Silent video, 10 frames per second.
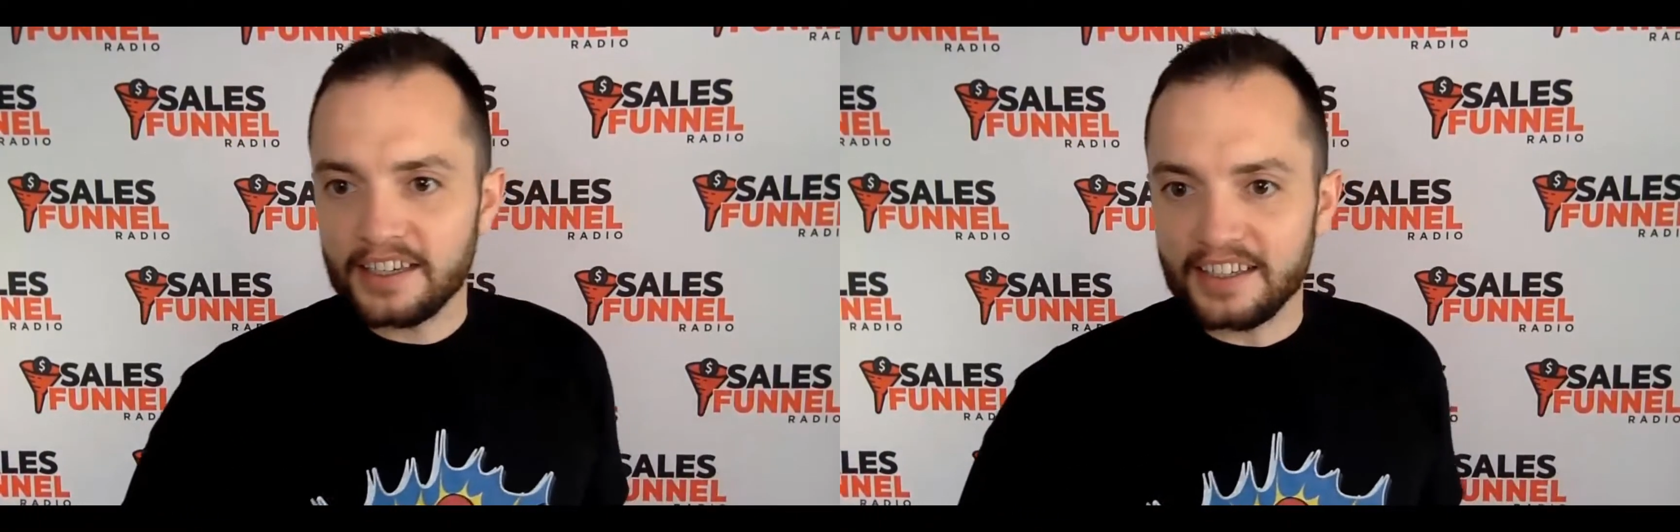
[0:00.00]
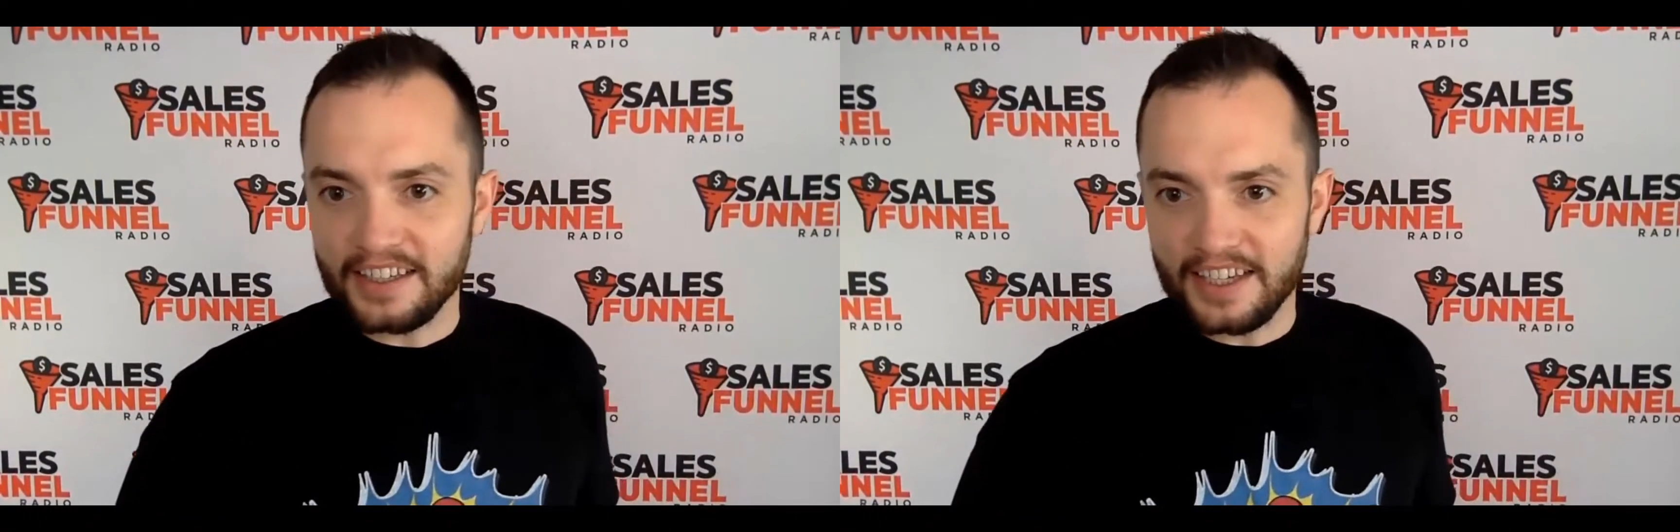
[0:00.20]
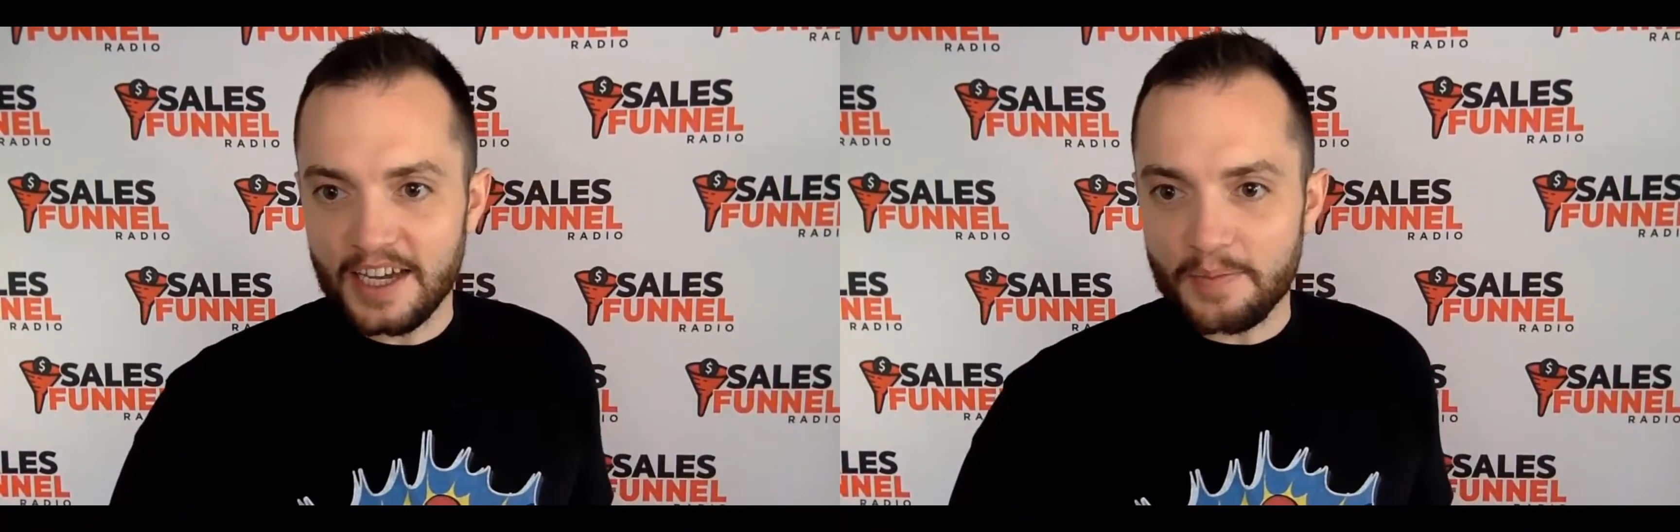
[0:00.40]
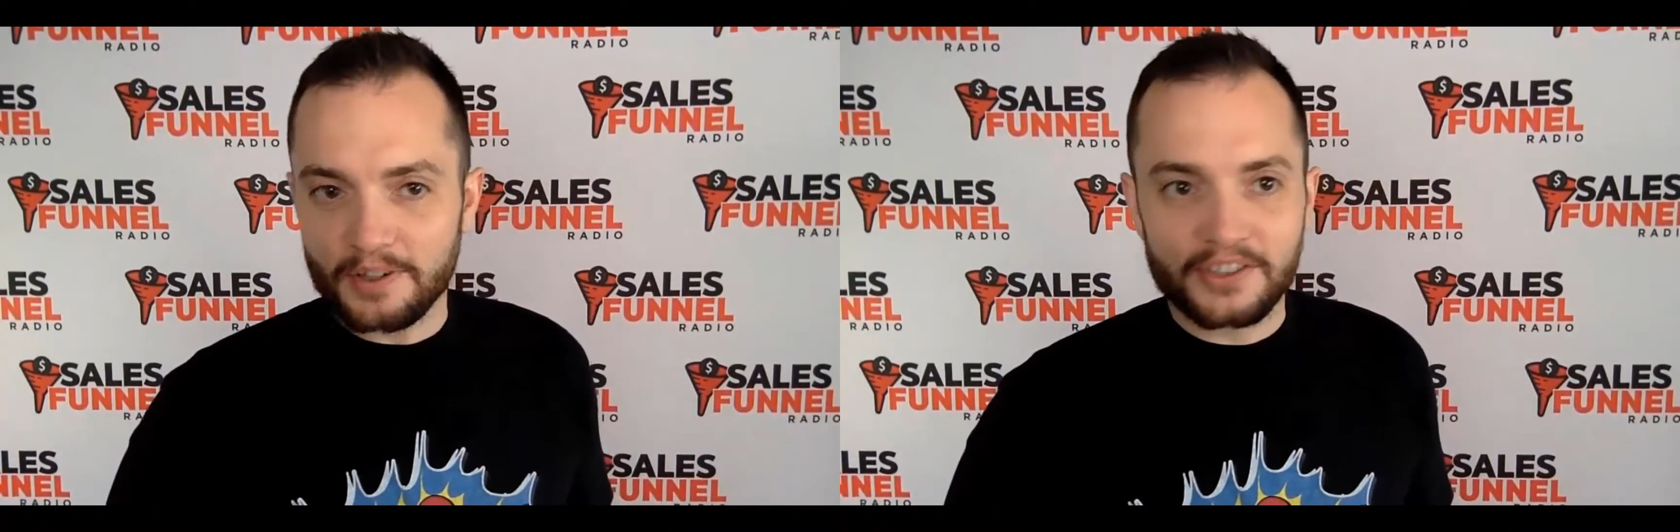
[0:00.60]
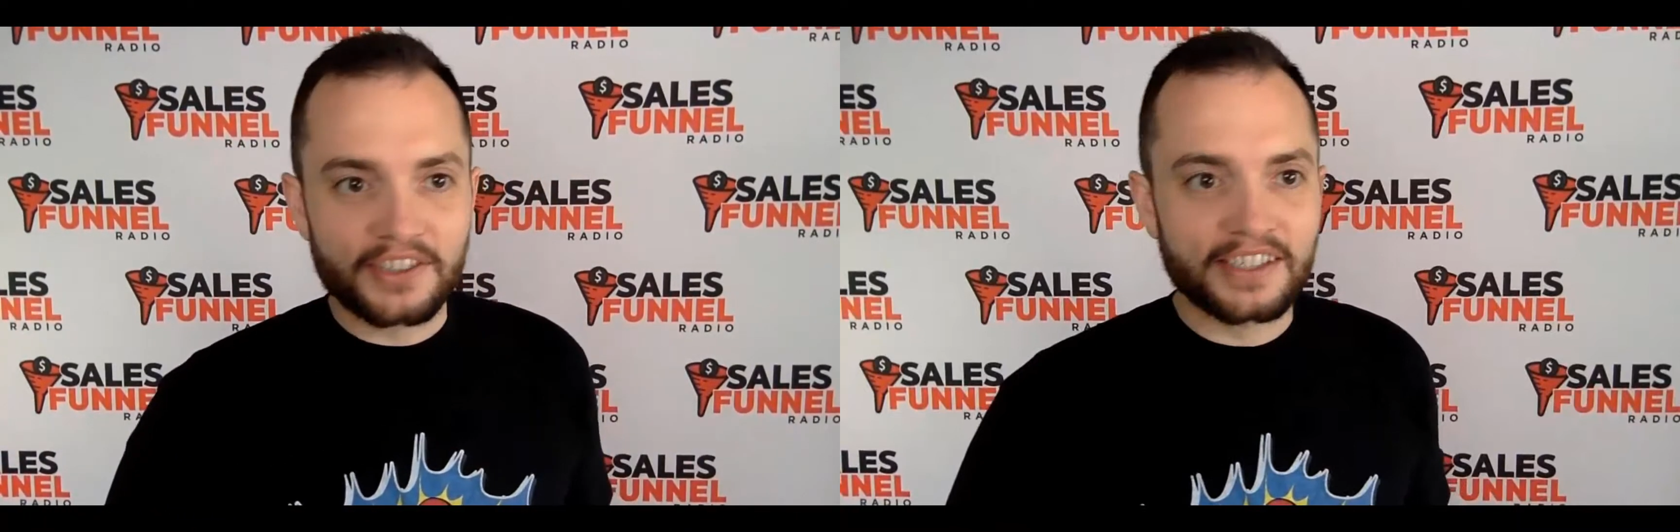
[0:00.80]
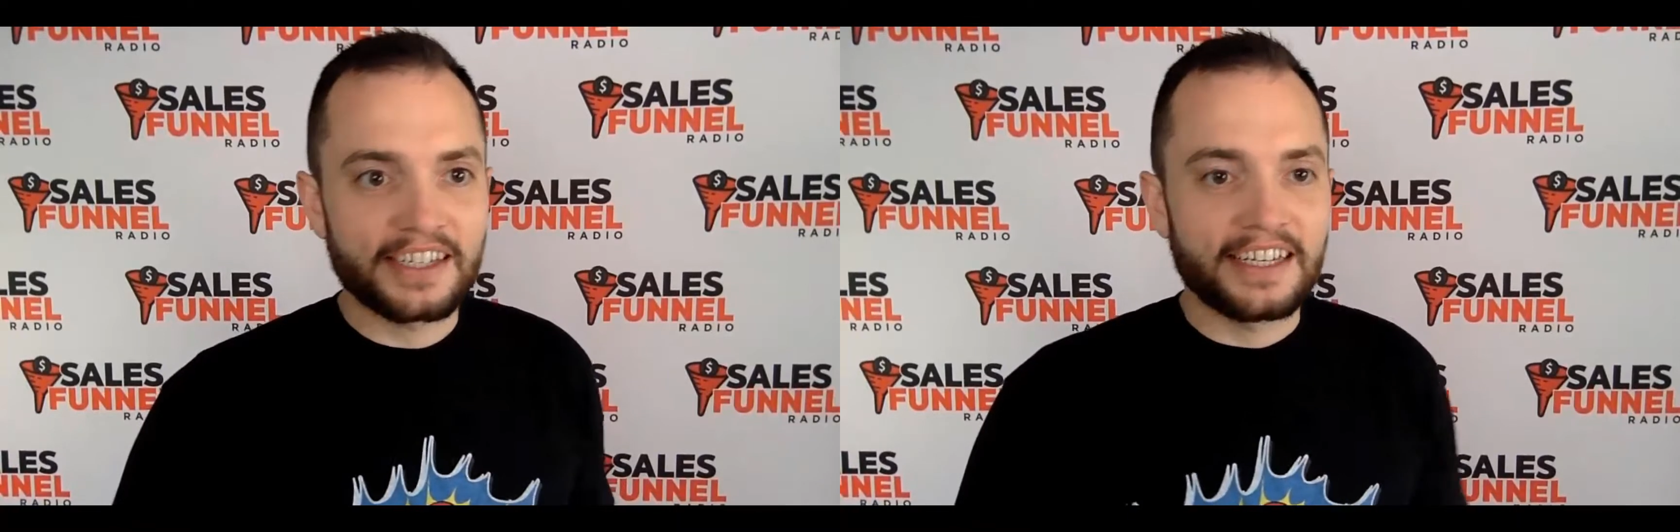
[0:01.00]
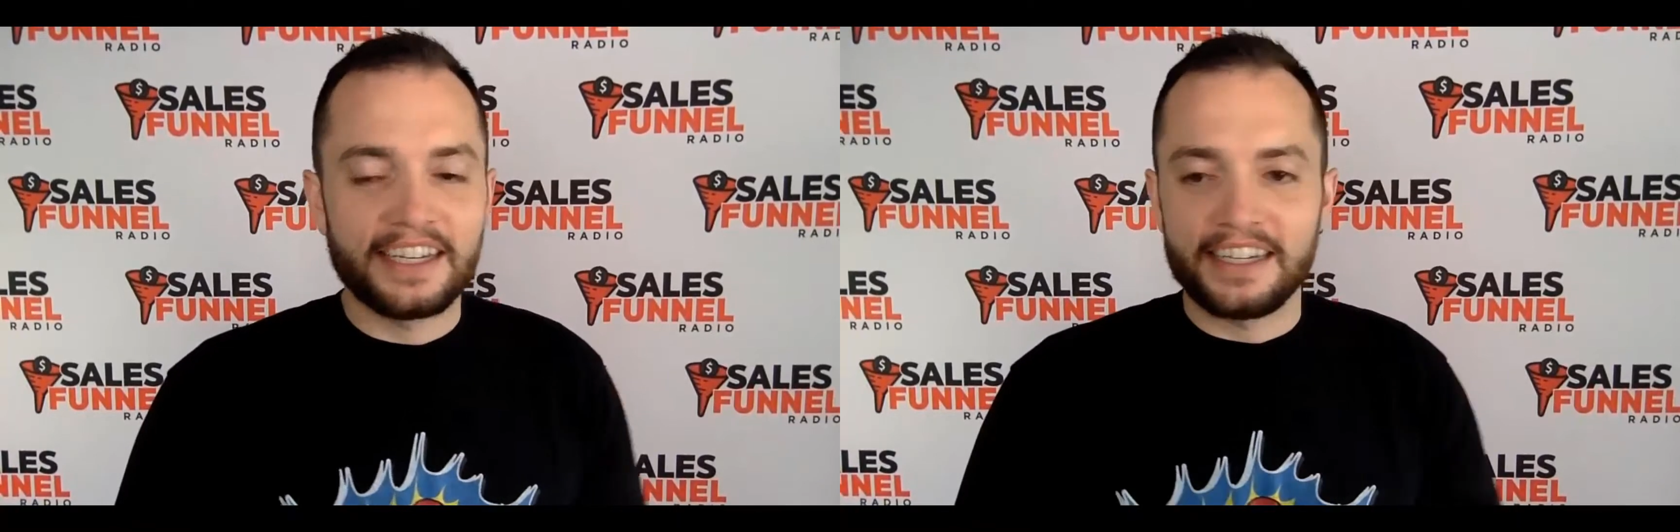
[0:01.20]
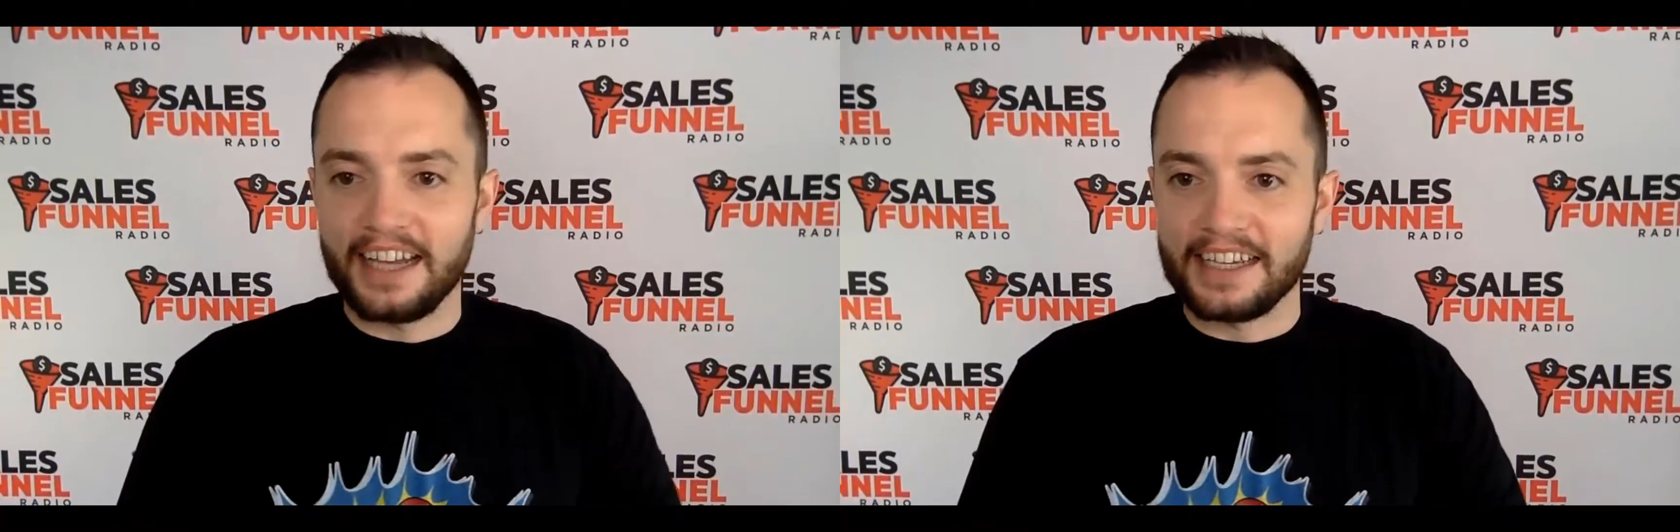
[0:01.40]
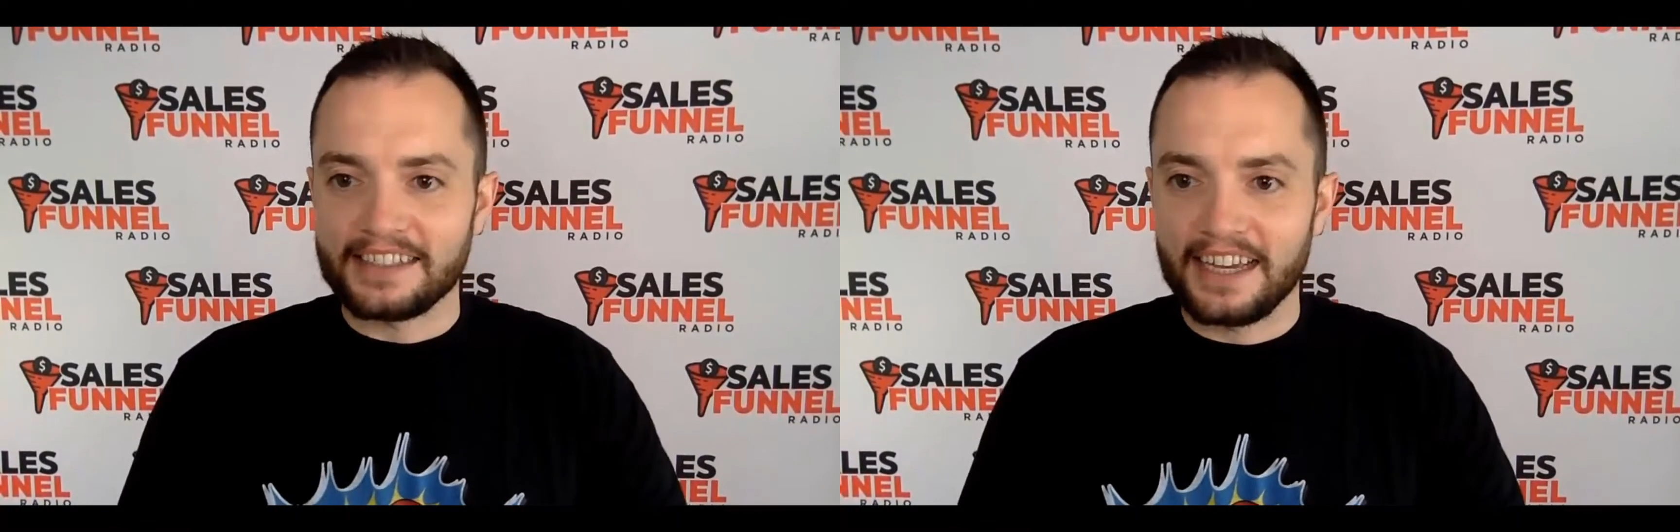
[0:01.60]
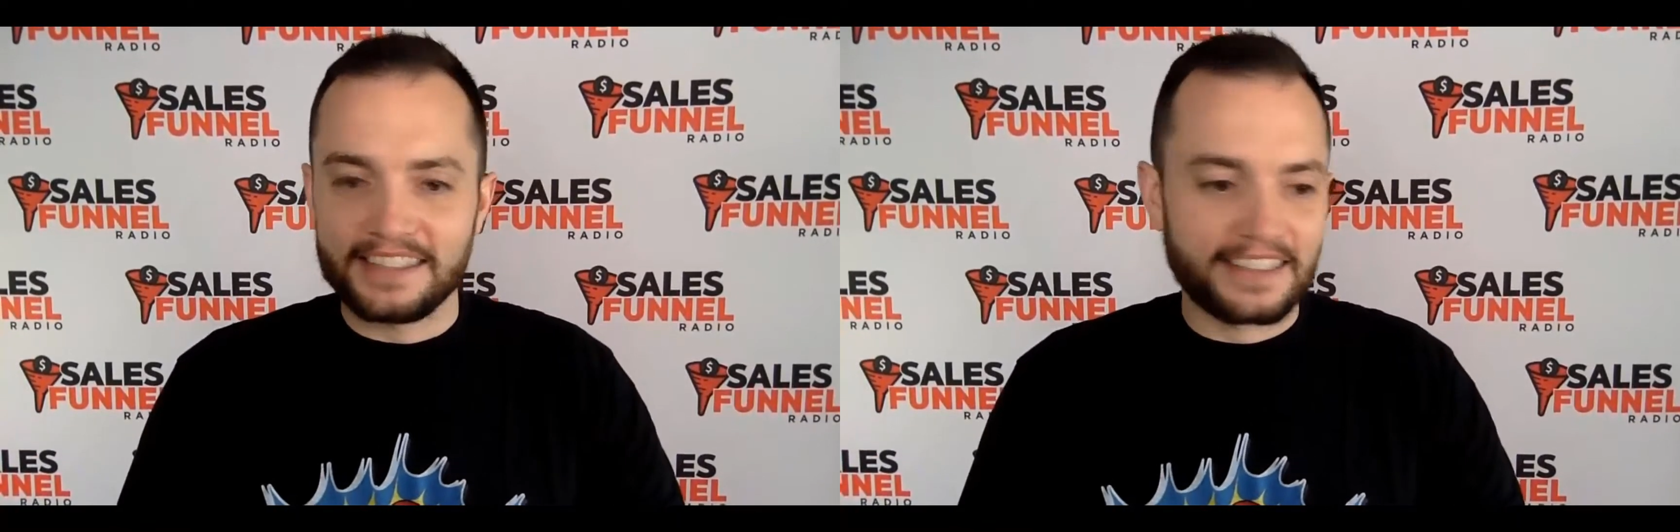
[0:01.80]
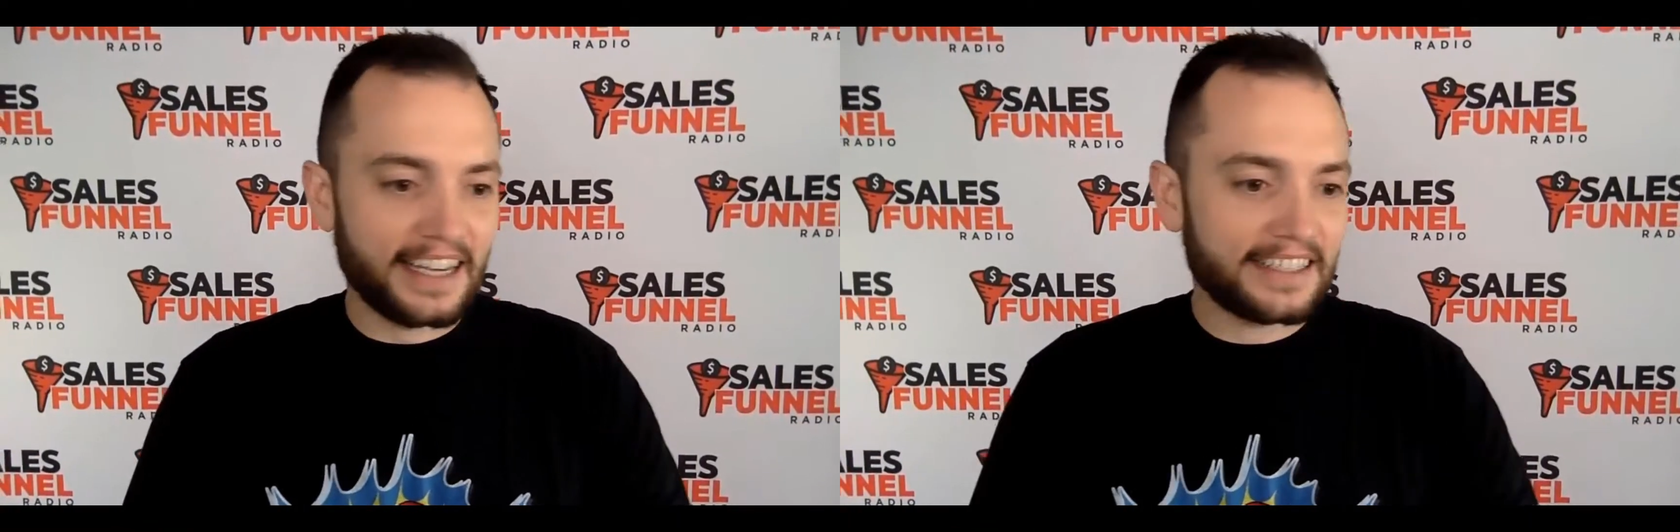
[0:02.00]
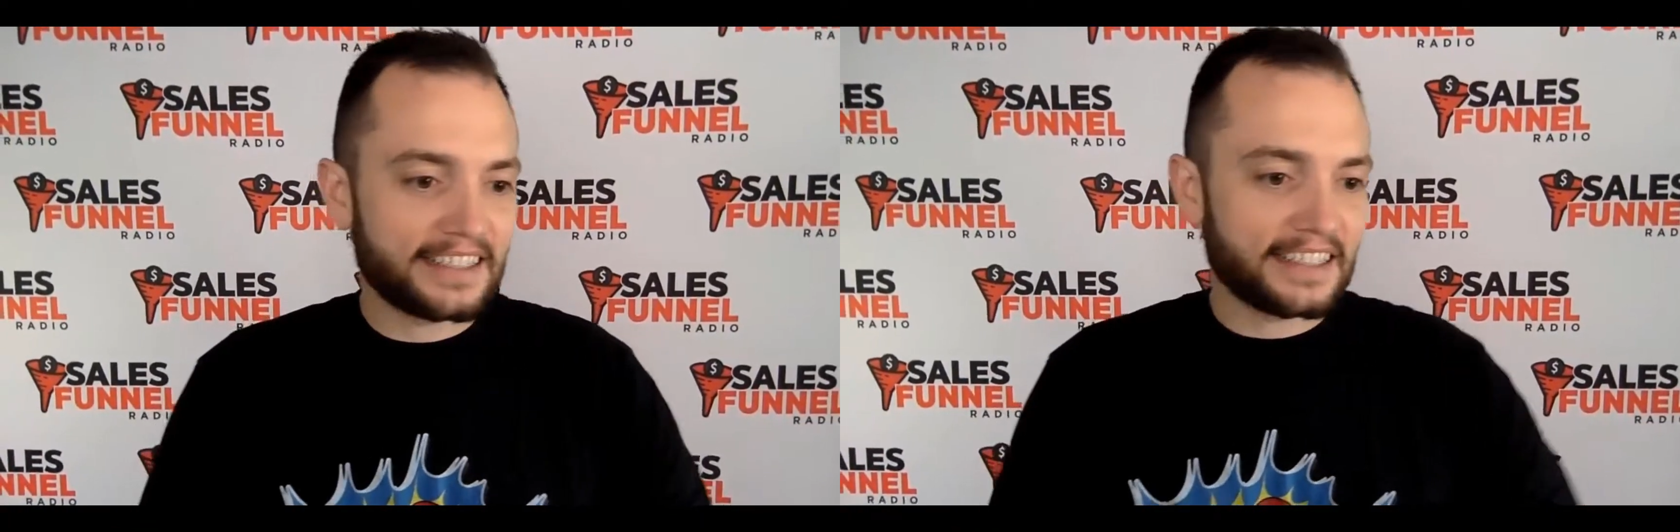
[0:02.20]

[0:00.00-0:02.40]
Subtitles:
Yippers. Nice, nice, nice.